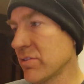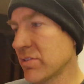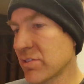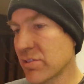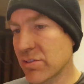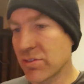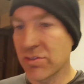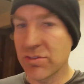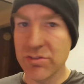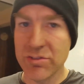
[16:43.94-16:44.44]

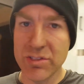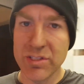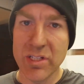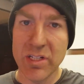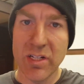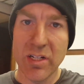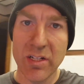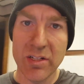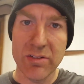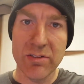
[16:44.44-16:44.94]
no
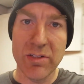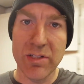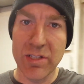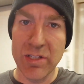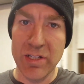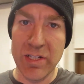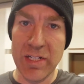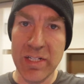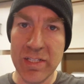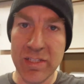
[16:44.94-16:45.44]
surgery done
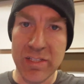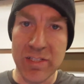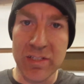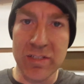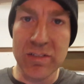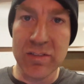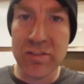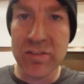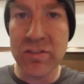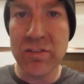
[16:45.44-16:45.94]
or
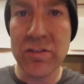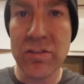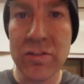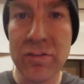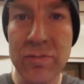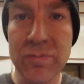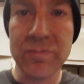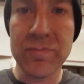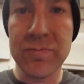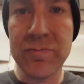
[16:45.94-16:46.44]
anything.
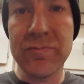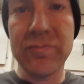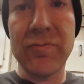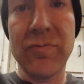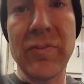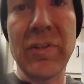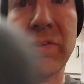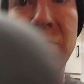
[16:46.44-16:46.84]
So